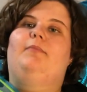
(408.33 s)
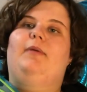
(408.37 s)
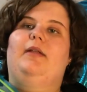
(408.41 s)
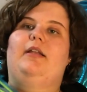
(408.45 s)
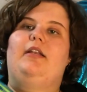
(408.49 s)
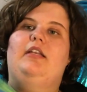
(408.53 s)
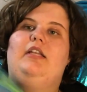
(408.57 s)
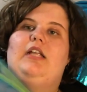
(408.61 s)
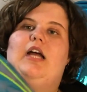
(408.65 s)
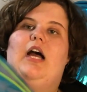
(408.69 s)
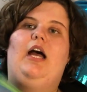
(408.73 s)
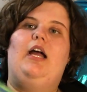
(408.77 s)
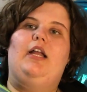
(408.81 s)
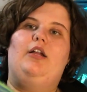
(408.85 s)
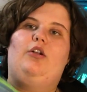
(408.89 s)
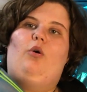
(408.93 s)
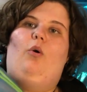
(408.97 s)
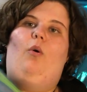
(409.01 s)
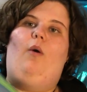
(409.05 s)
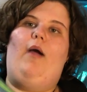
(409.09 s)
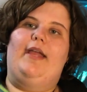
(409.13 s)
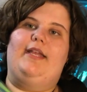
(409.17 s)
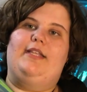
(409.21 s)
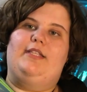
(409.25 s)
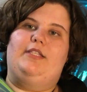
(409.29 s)
but not
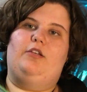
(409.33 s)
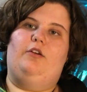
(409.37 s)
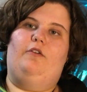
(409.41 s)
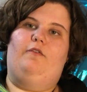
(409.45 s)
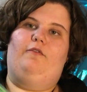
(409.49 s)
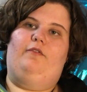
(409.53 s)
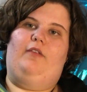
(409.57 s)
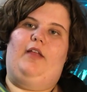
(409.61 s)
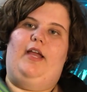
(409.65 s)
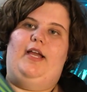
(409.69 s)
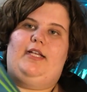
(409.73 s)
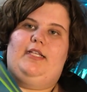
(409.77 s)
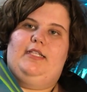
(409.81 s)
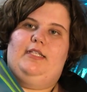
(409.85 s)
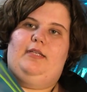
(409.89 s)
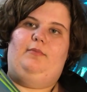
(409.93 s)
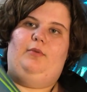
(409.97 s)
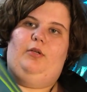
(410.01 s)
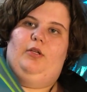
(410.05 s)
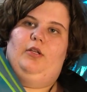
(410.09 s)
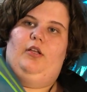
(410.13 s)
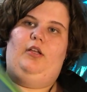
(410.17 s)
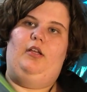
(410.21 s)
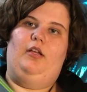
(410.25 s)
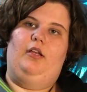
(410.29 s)
quite so
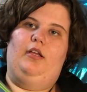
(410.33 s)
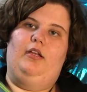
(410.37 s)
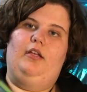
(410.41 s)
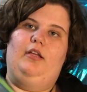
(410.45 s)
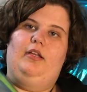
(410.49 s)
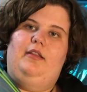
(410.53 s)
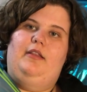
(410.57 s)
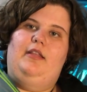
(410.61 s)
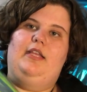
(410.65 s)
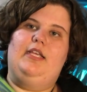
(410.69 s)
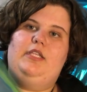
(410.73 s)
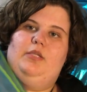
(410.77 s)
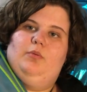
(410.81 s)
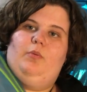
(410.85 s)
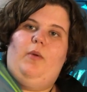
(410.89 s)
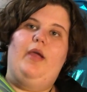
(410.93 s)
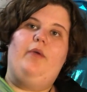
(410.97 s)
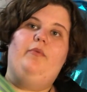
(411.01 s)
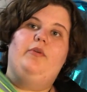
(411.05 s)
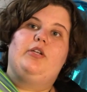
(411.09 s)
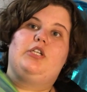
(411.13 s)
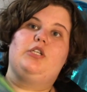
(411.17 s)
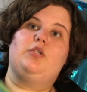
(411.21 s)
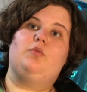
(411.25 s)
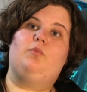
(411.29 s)
flexible this way,
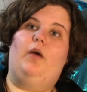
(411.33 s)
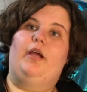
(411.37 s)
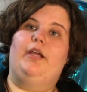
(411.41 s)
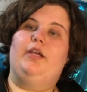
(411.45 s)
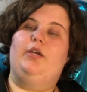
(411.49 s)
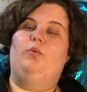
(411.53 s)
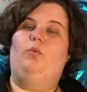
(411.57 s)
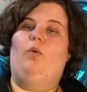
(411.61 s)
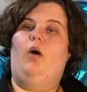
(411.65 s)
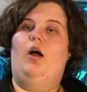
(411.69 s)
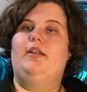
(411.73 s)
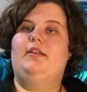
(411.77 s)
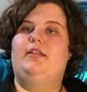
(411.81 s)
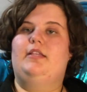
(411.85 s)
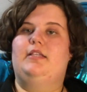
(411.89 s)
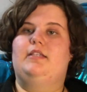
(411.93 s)
which is what you want.